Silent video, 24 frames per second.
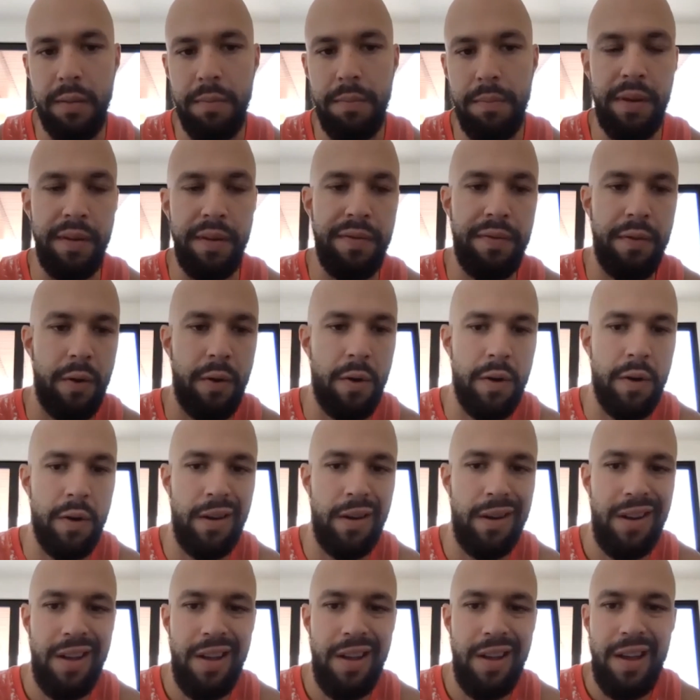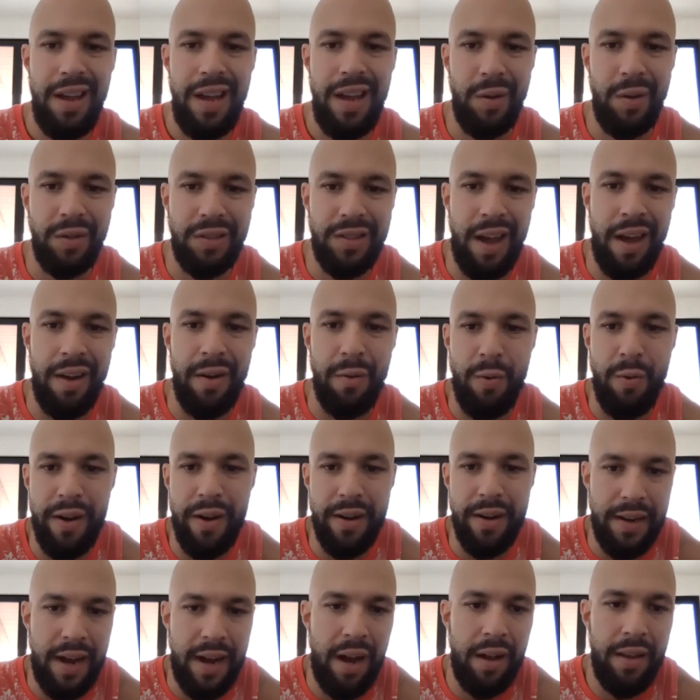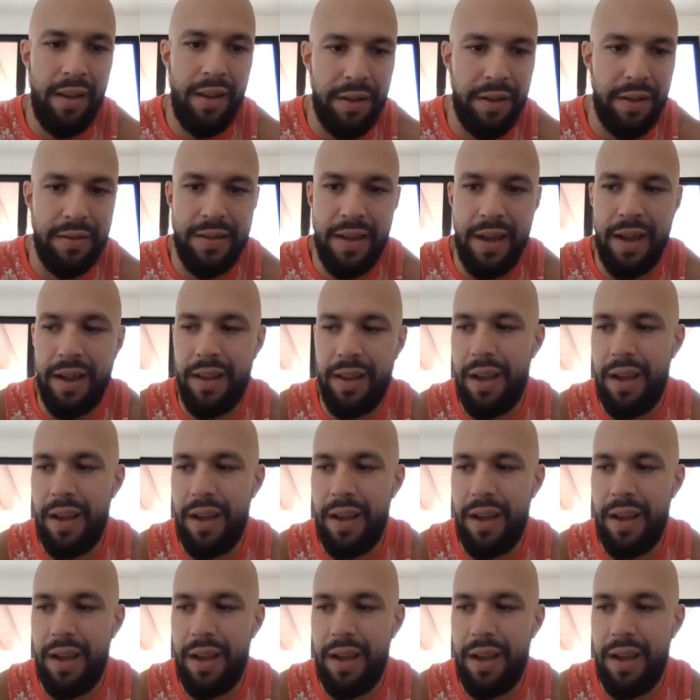Before, it was kind of watered down, like you said.